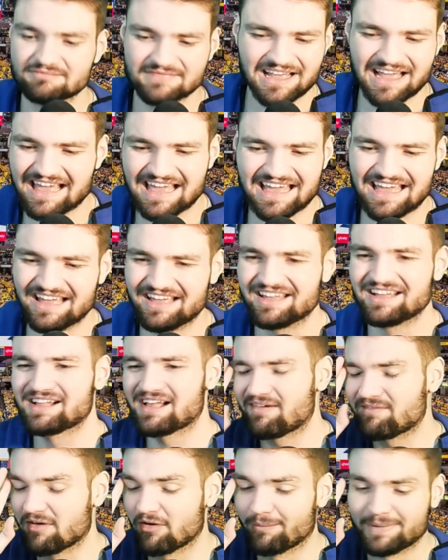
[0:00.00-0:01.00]

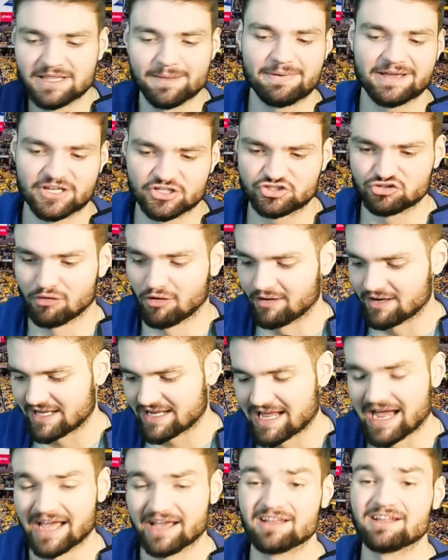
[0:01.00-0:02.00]
I've never been the biggest Drew Holiday
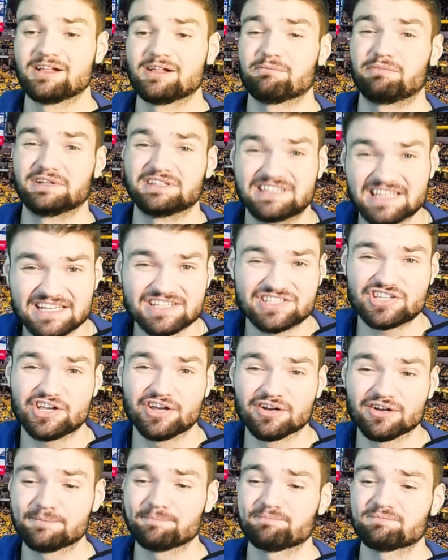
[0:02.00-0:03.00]
guy. But this
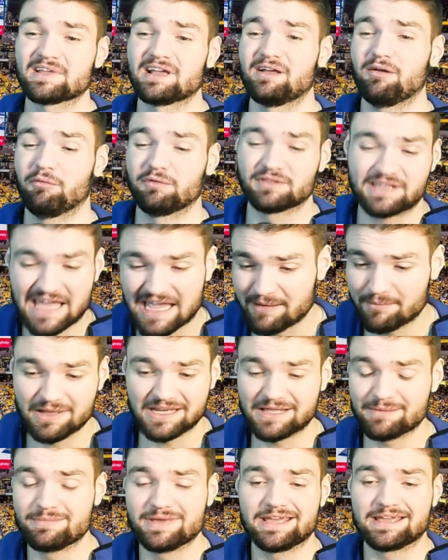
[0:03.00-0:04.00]
year, with
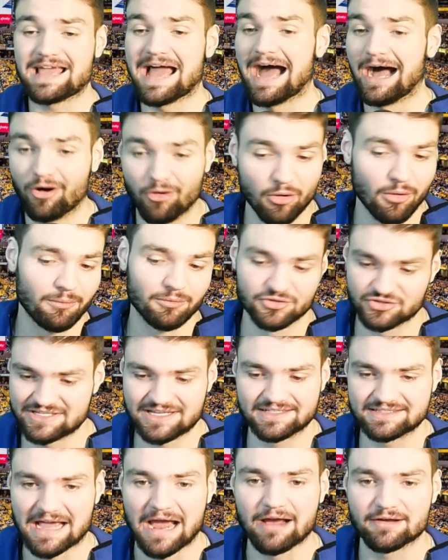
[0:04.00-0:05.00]
K-Mitty being out almost
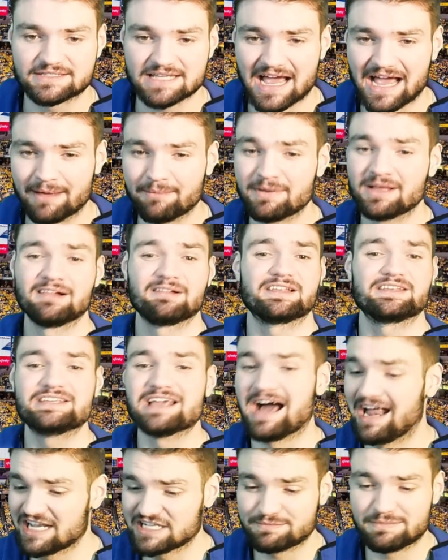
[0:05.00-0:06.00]
the entire time,
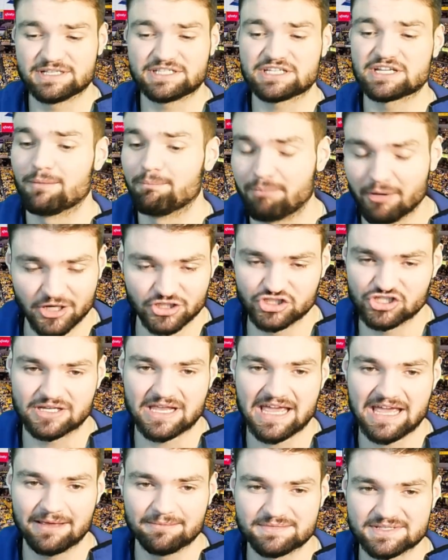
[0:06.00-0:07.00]
Giannis missing a bunch of
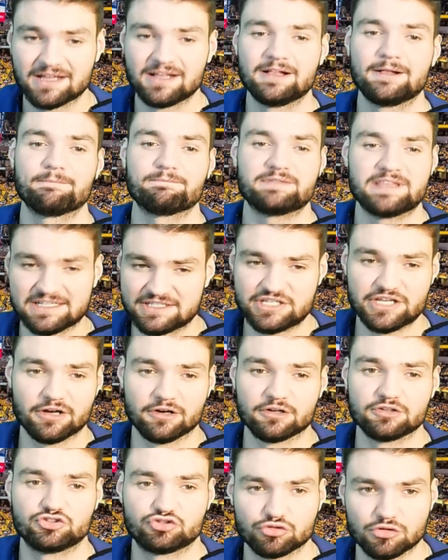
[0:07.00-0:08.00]
games, this
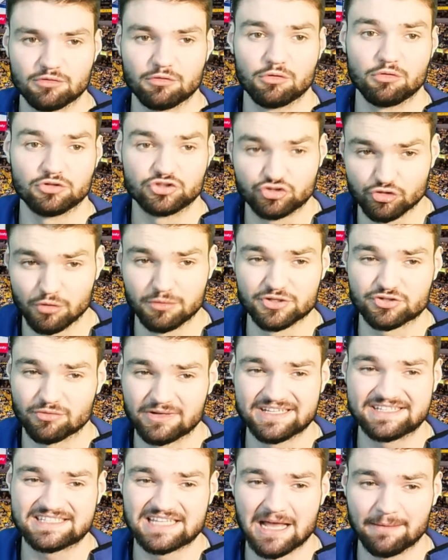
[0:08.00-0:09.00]
year, Drew has
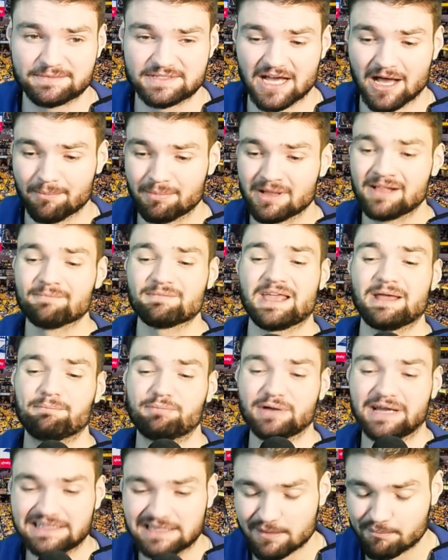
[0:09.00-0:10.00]
really stepped up and
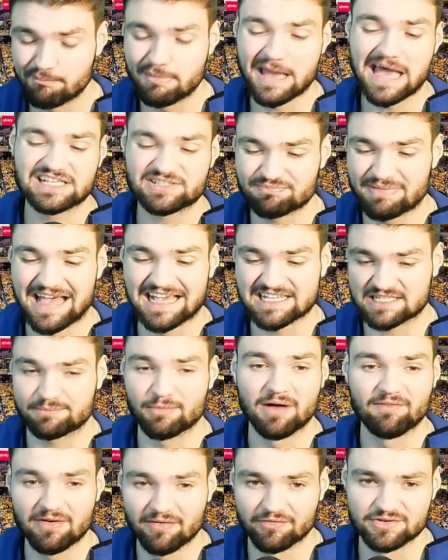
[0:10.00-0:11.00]
played the best
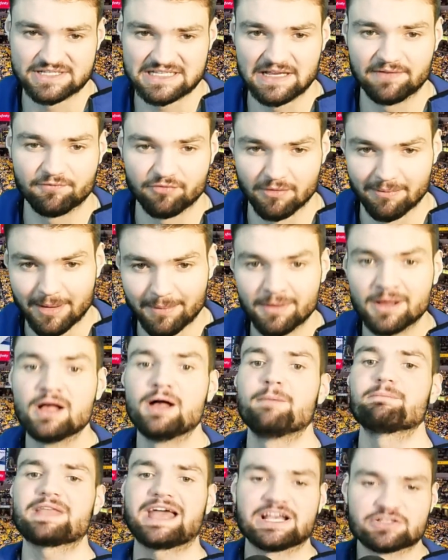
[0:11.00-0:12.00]
basketball I've ever seen from him
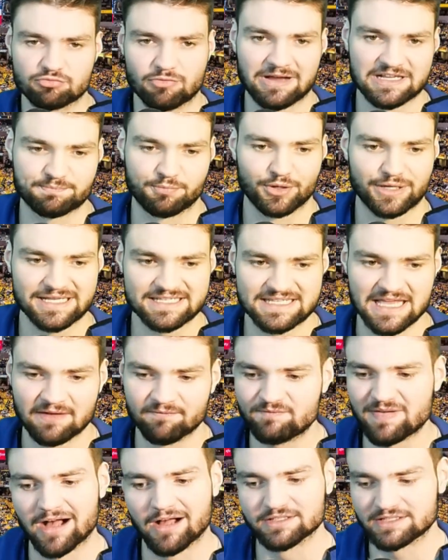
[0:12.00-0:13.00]
as Westbrook is
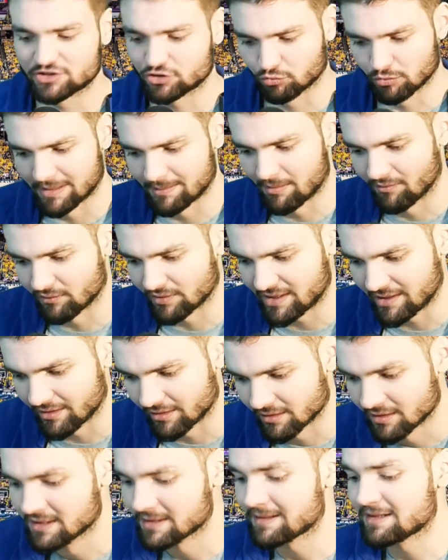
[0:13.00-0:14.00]
getting fouled at the rim over
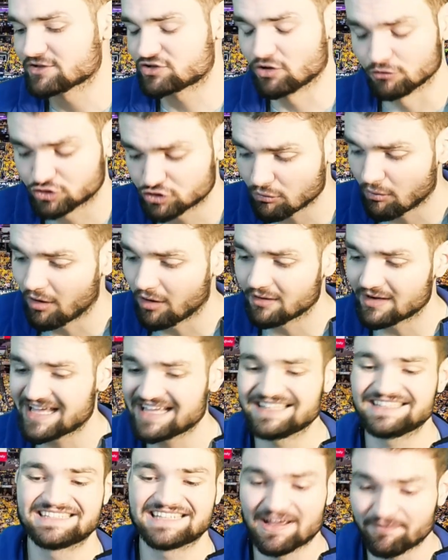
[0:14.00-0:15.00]
here. So Drew
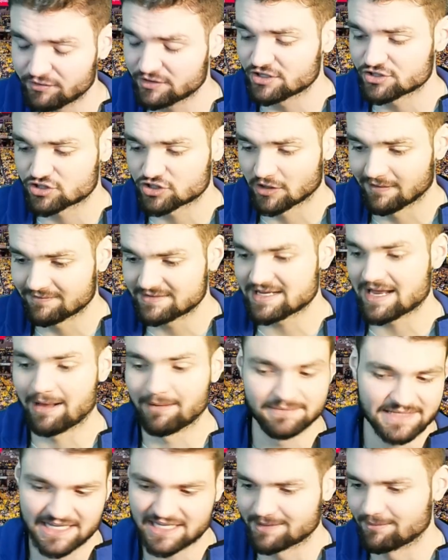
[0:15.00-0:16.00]
Holiday definitely deserved it.
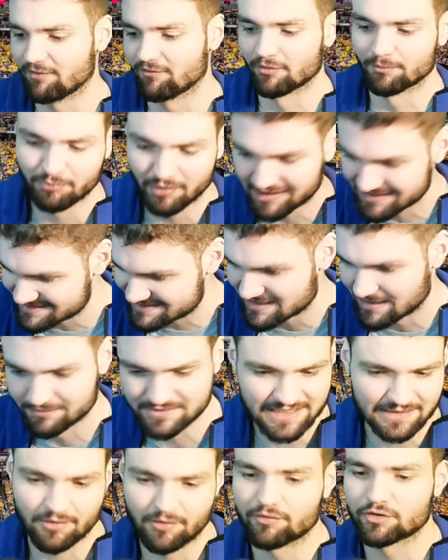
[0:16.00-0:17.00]
I'm taking him over Brunson. I'm
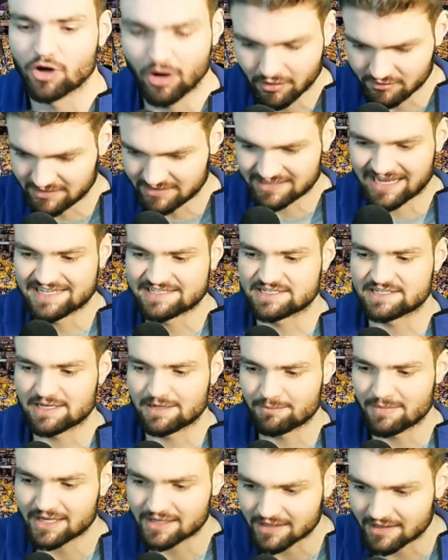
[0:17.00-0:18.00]
taking over Garland, the guys that
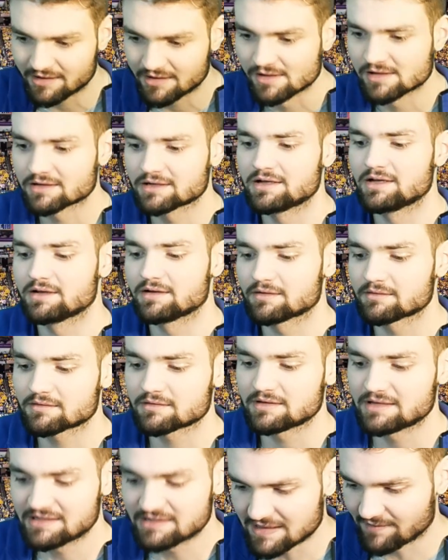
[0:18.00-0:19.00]
didn't make it.
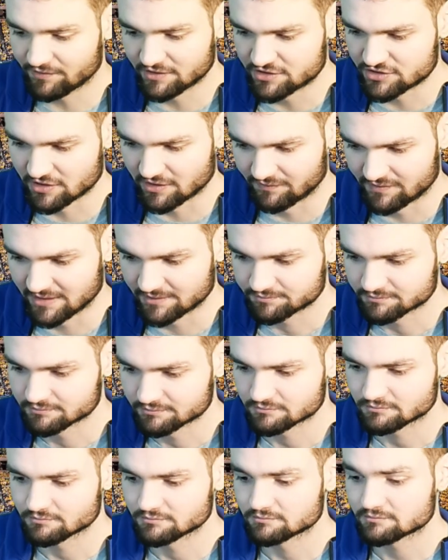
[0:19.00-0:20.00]
He definitely deserved it.
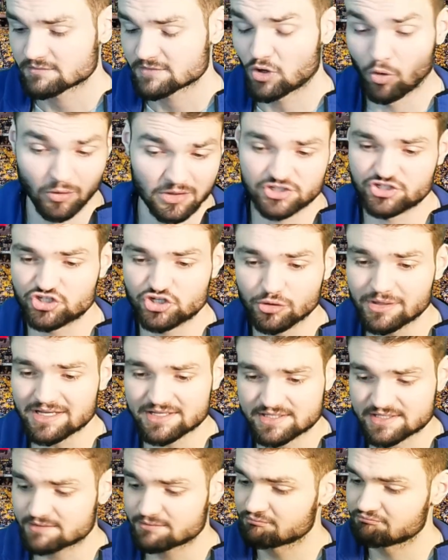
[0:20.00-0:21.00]
Orange
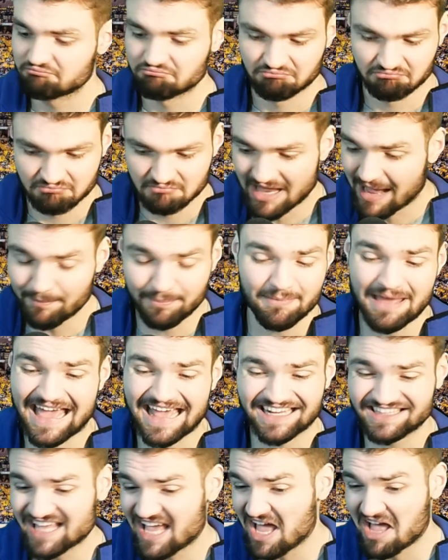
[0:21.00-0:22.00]
Julius, not
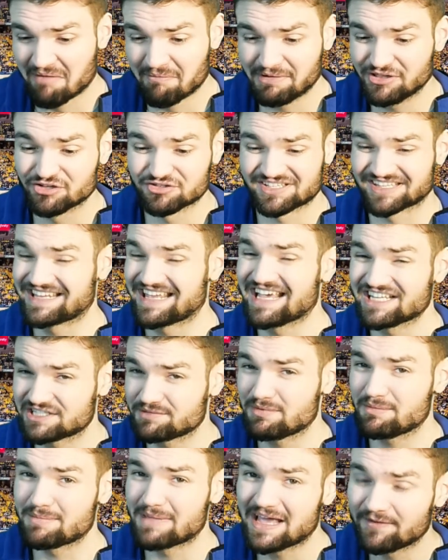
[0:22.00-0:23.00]
mad at that. I mean, there's a case
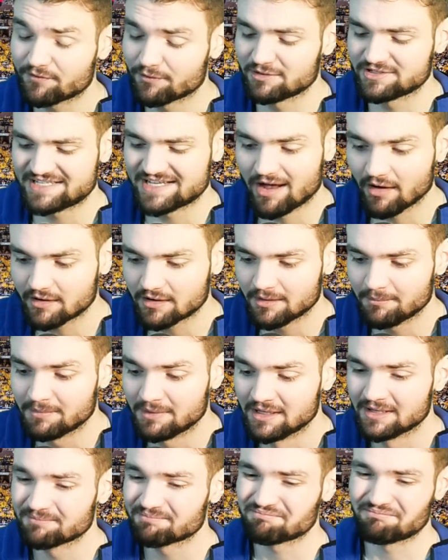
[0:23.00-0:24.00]
to be made for Siakam,
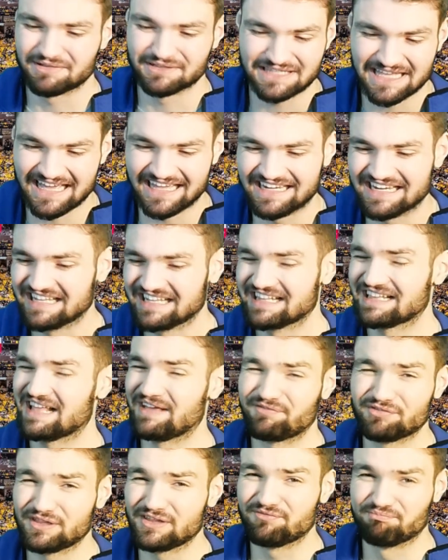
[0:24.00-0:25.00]
but then
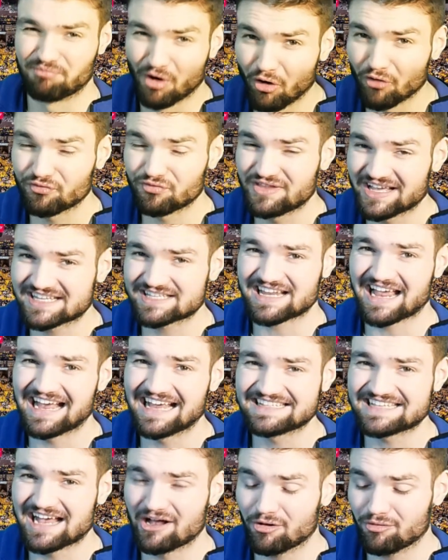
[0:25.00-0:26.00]
if you leave both Knicks
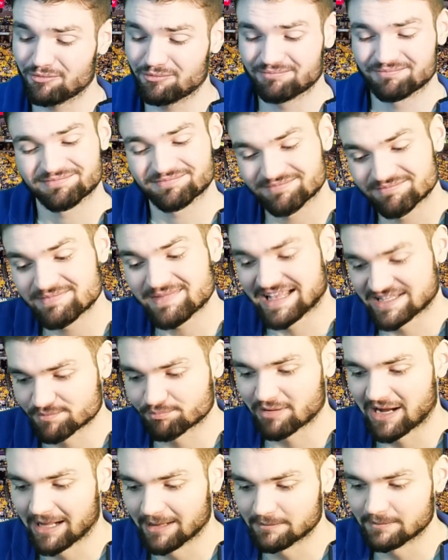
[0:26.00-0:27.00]
guys out, that's a
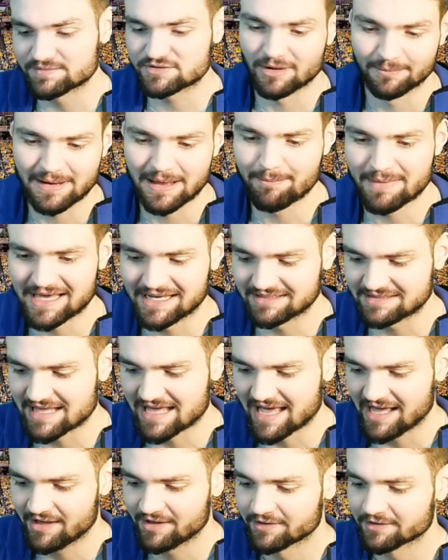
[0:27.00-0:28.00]
problem, so I'm not mad at
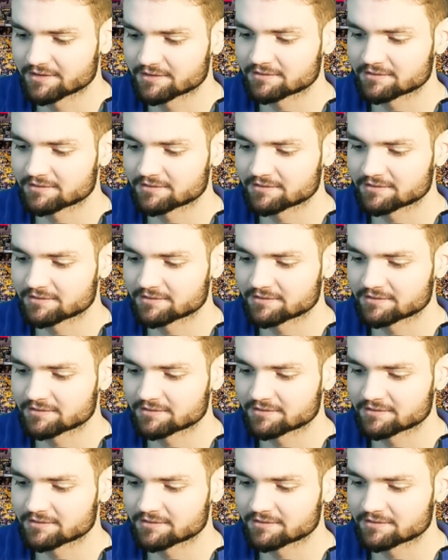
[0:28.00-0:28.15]
that.